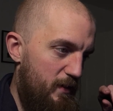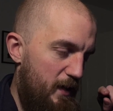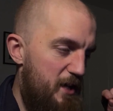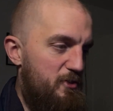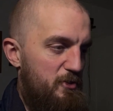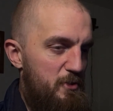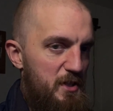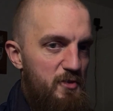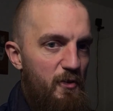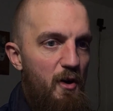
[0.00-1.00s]

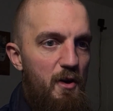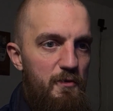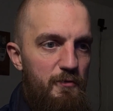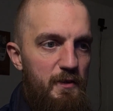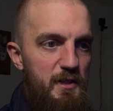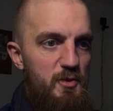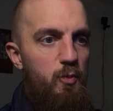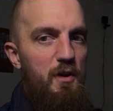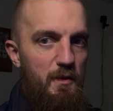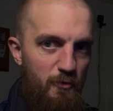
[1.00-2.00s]
H.265 is
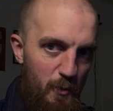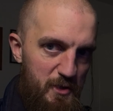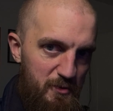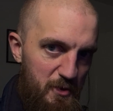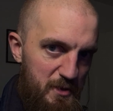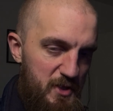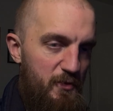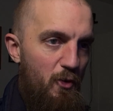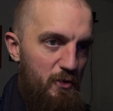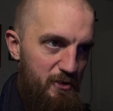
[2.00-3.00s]
one up from
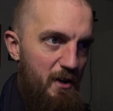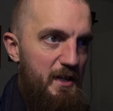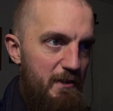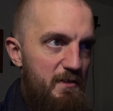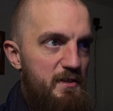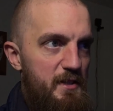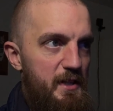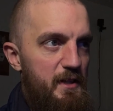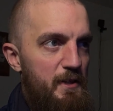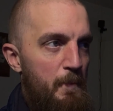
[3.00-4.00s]
H.264, and the idea is that
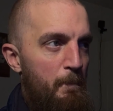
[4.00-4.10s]
it